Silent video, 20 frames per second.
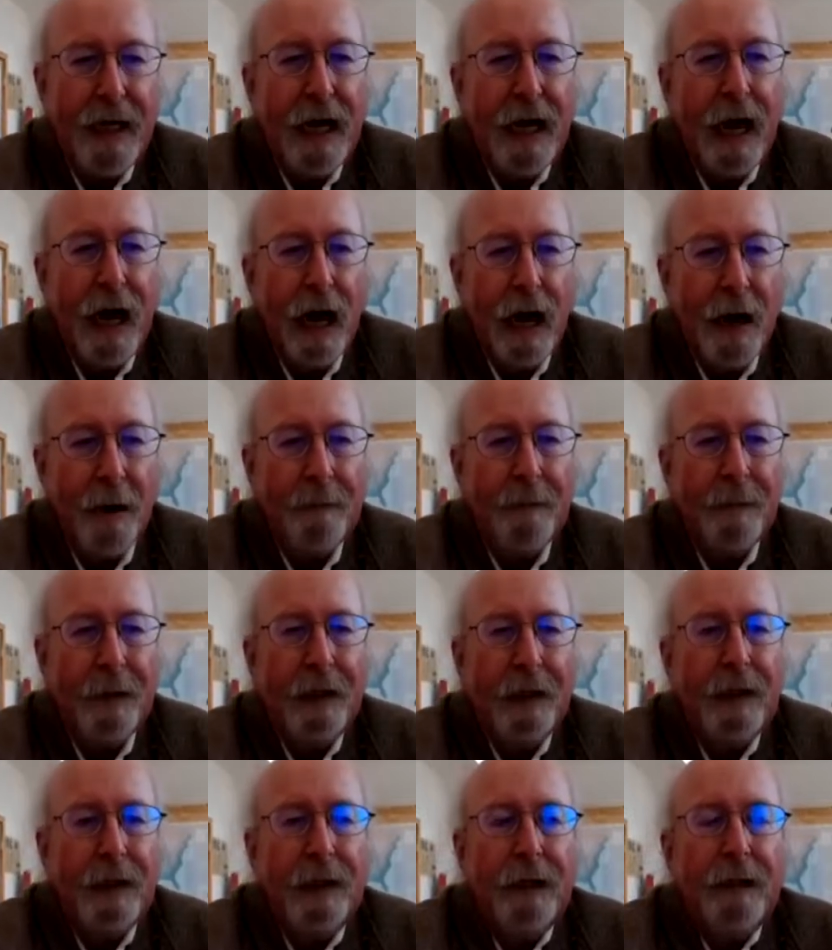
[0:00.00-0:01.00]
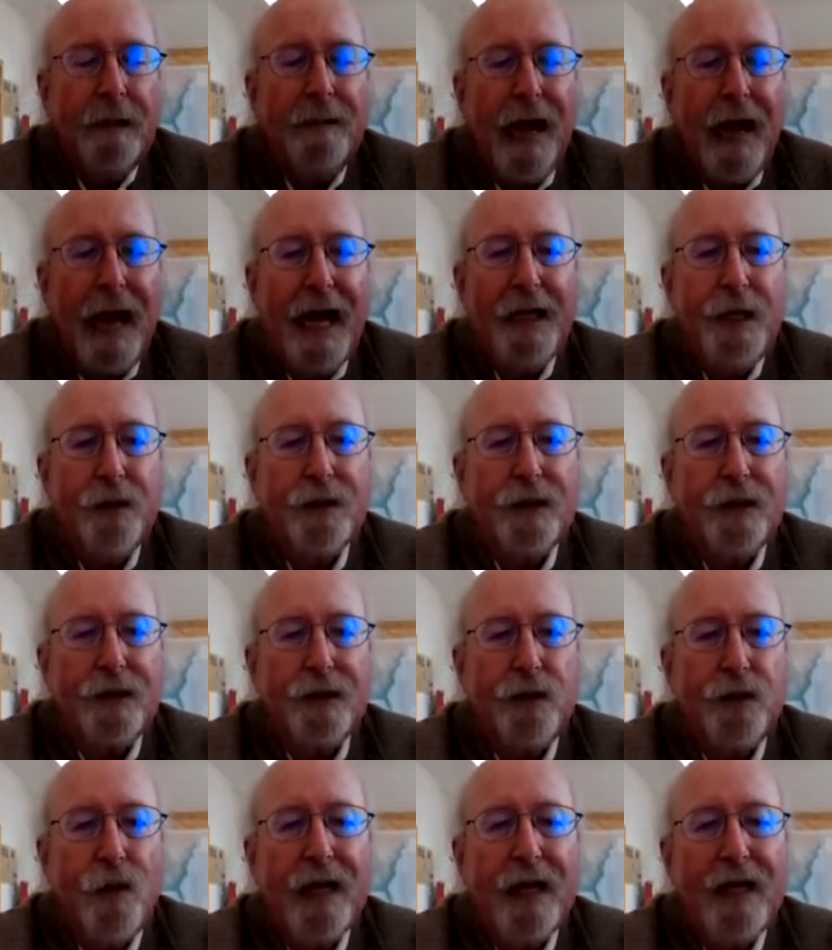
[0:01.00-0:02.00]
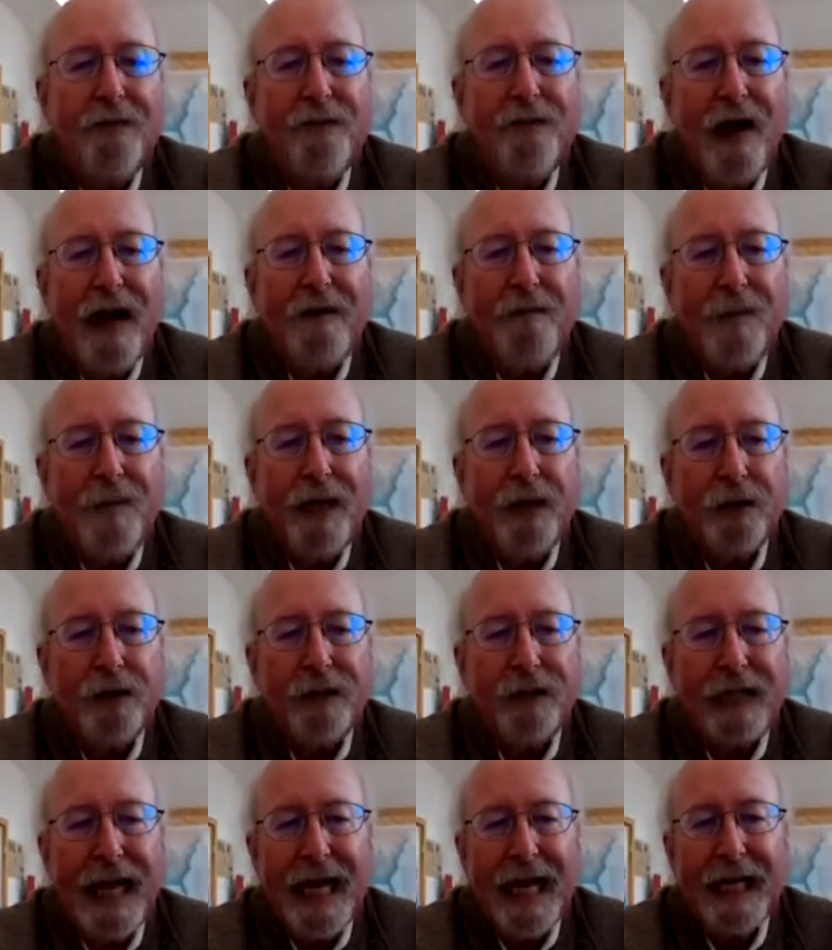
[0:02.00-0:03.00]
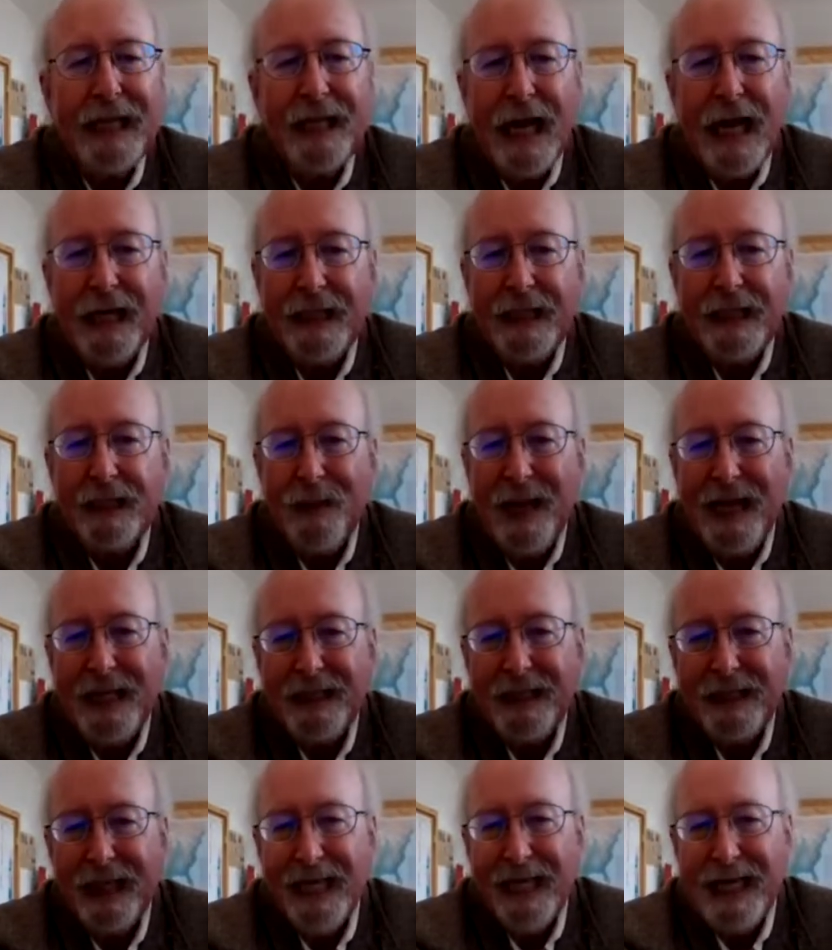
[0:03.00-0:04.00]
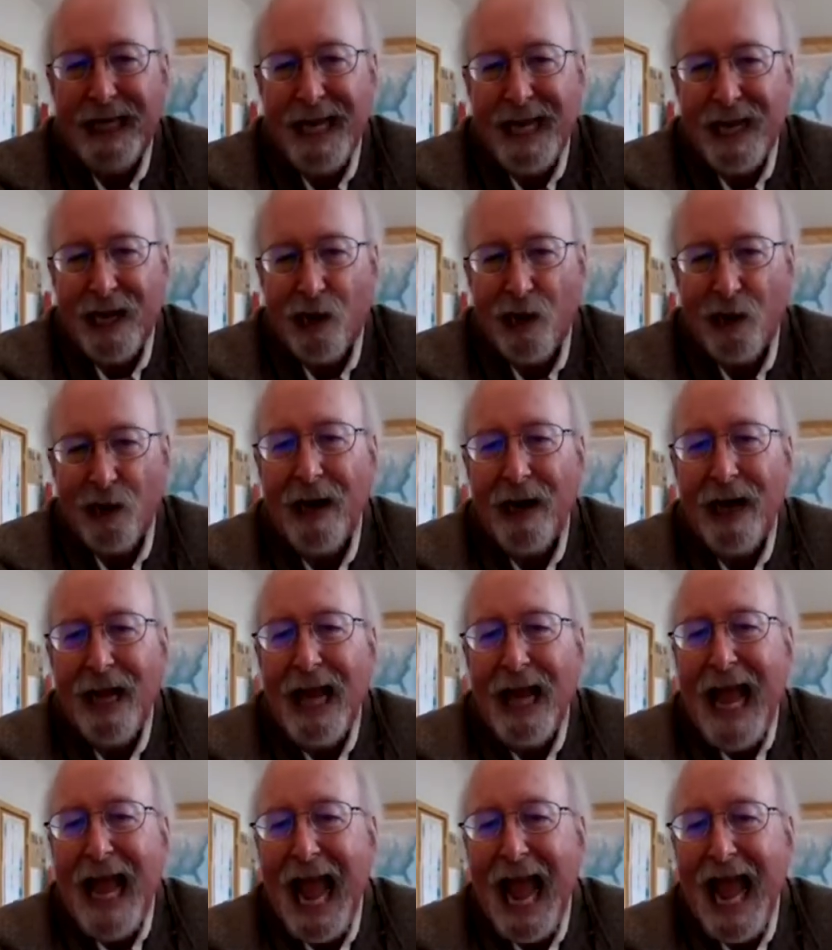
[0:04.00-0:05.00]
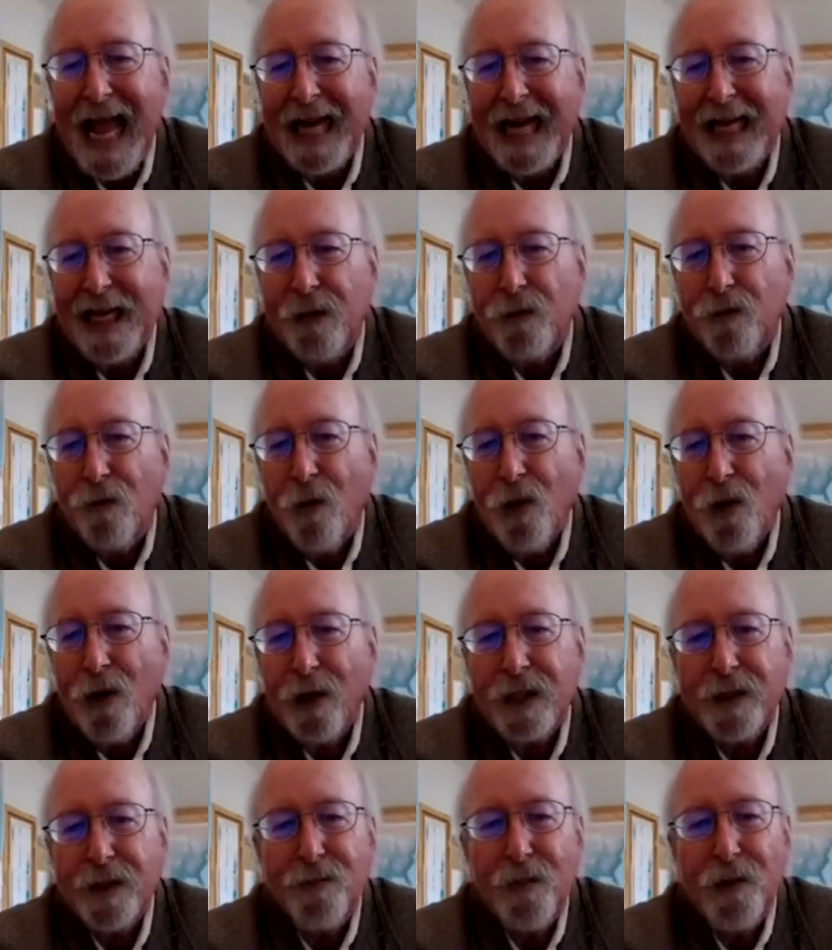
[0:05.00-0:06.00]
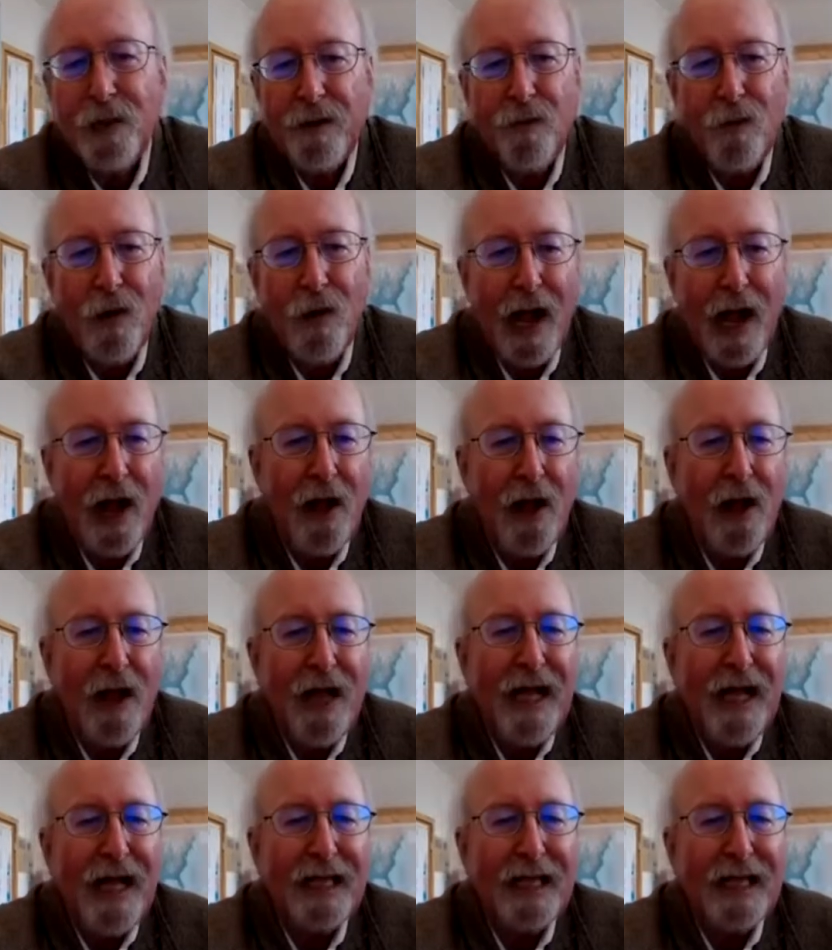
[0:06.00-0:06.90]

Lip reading: I use the 25-meter scan line spacing here, and it works pretty well.